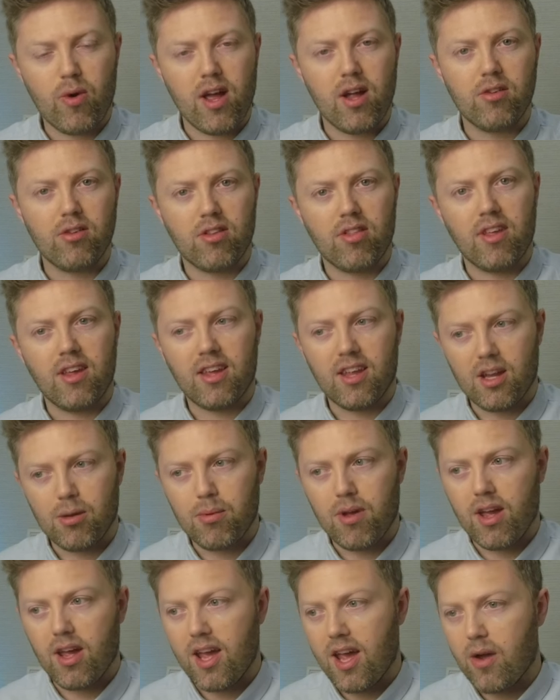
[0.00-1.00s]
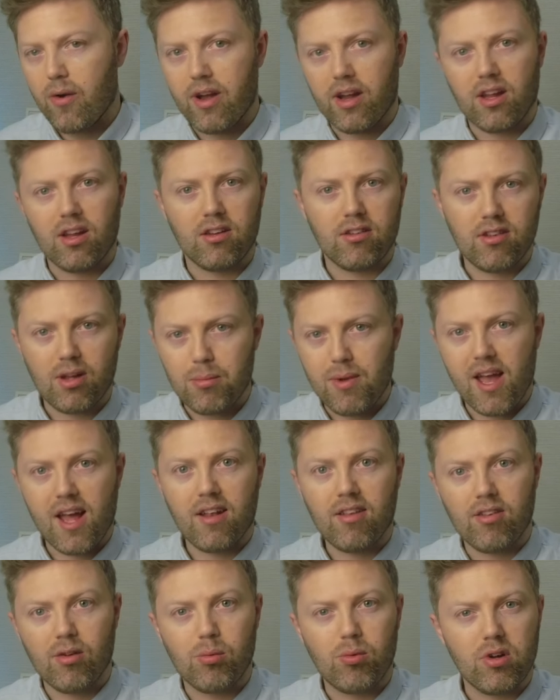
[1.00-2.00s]
round to thinking about how I can get my
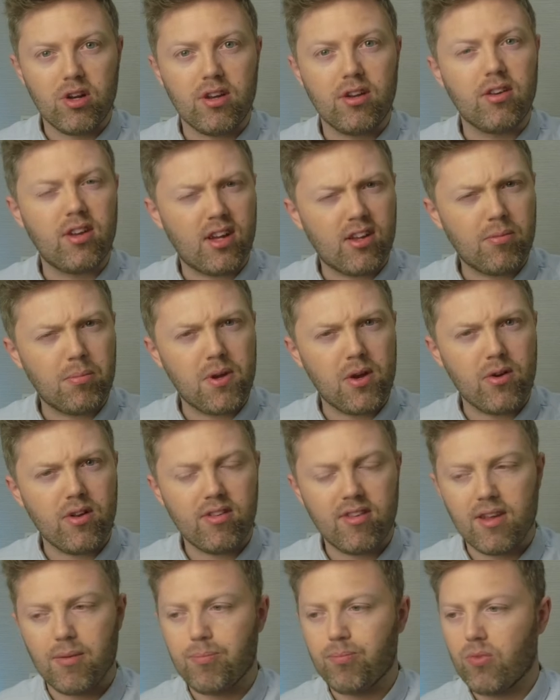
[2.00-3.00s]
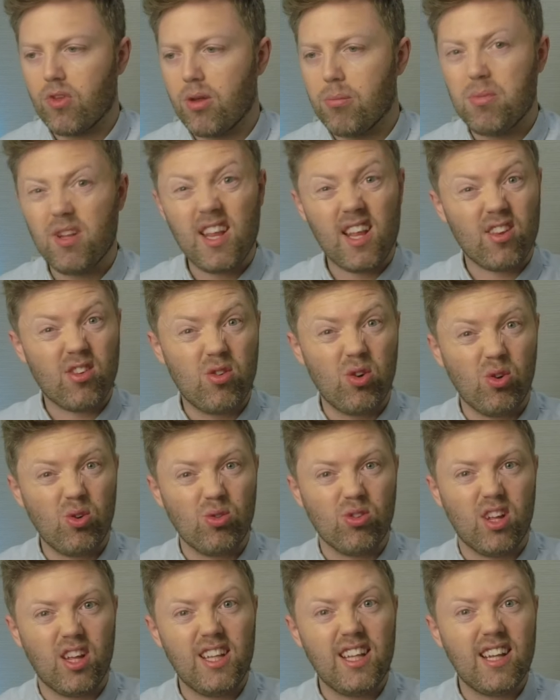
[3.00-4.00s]
hands on one and experience it. But that's
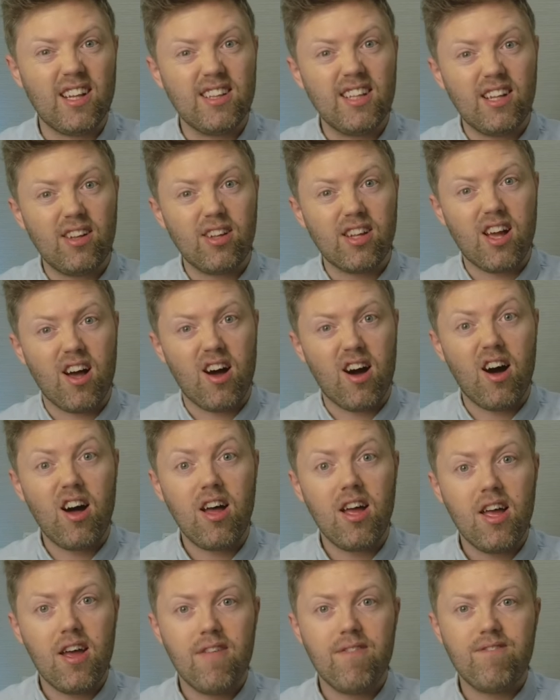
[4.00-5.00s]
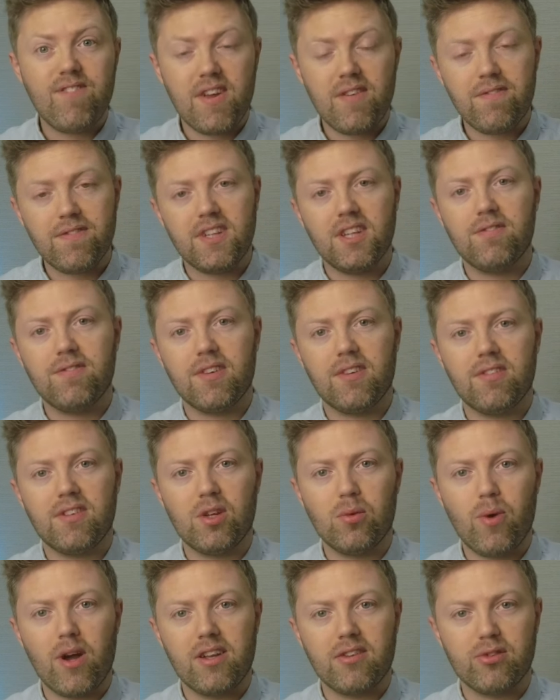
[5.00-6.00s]
cool. A little car,
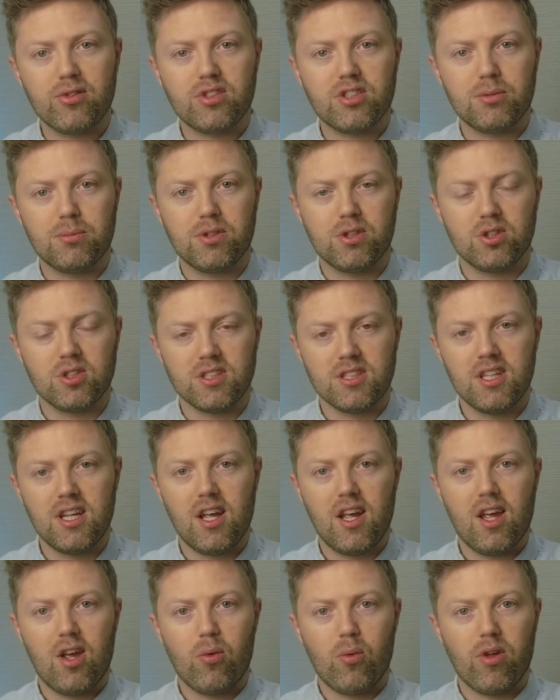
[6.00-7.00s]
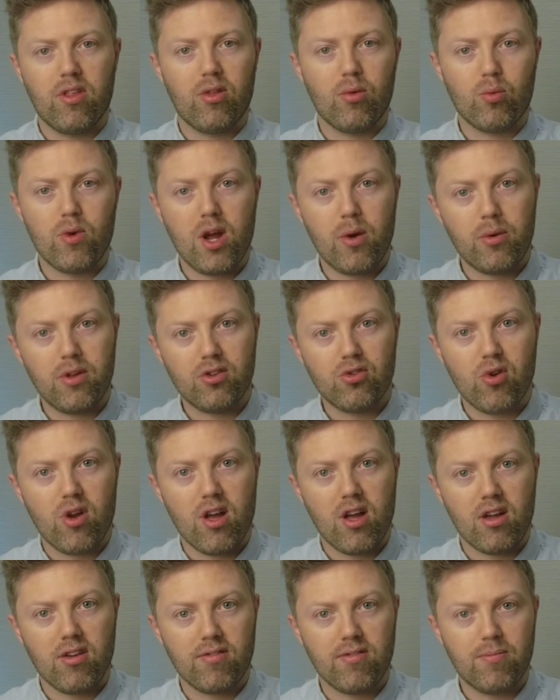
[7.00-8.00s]
50-50 weight distribution with rear-wheel
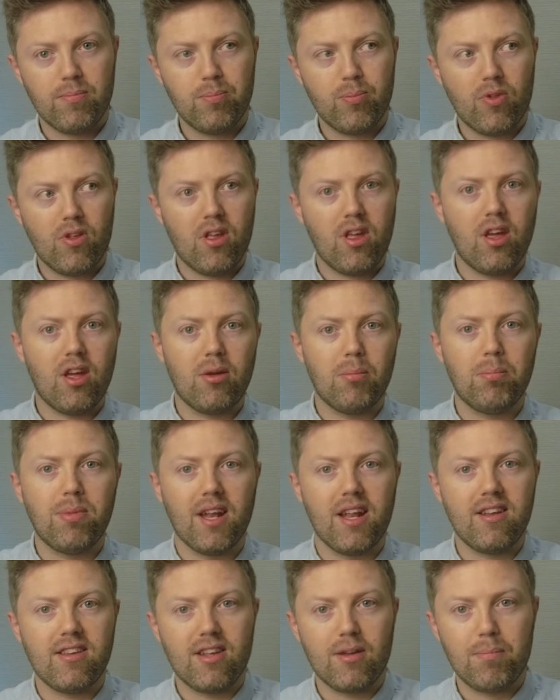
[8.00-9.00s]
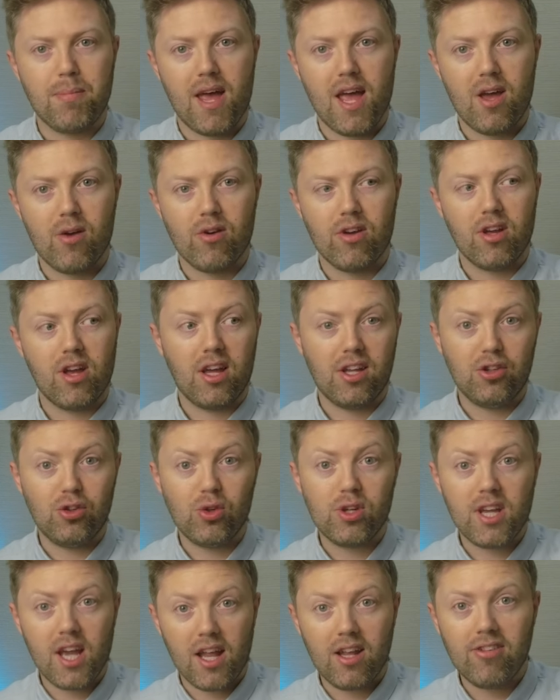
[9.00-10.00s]
drive and plenty of power. And you
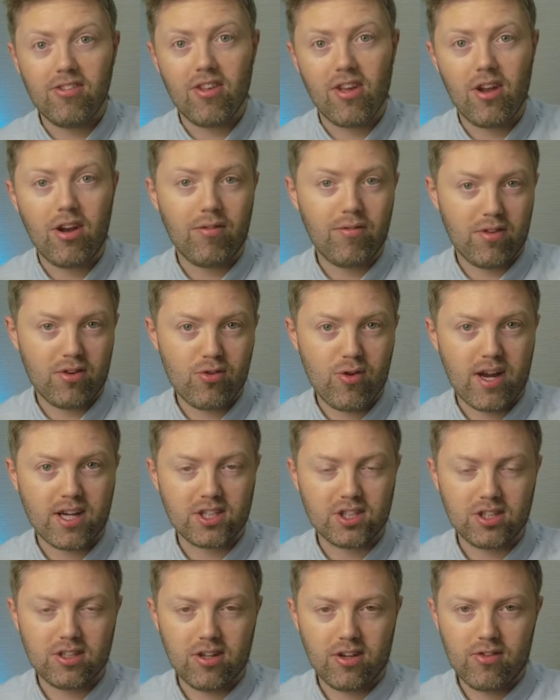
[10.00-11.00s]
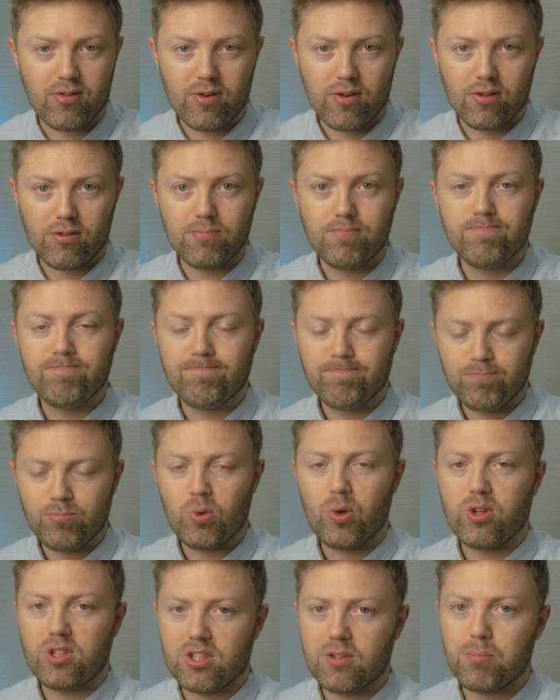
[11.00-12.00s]
can turn off the traction control,
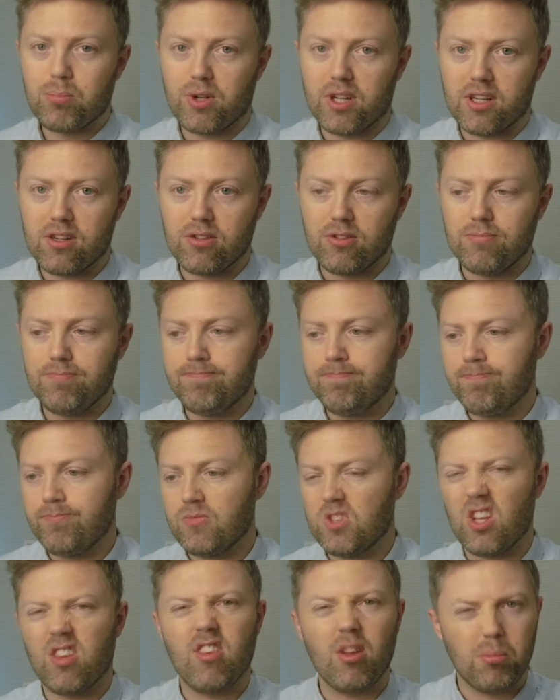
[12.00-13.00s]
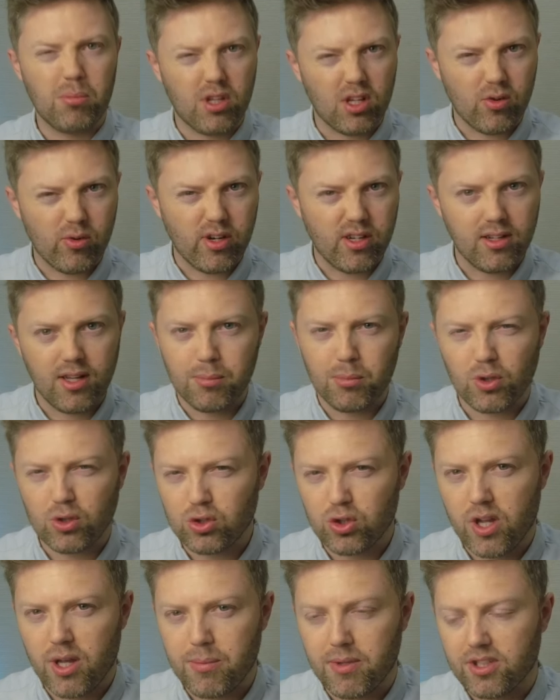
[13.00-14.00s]
which is pretty cool. To some degree. I'm not
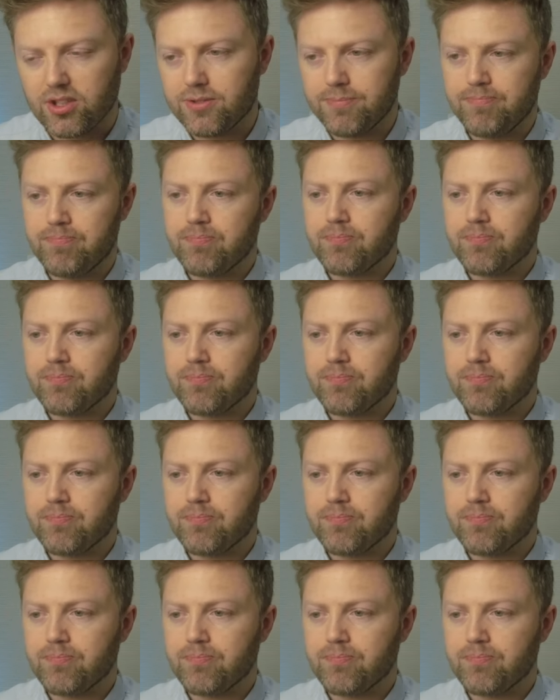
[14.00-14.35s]
sure how much.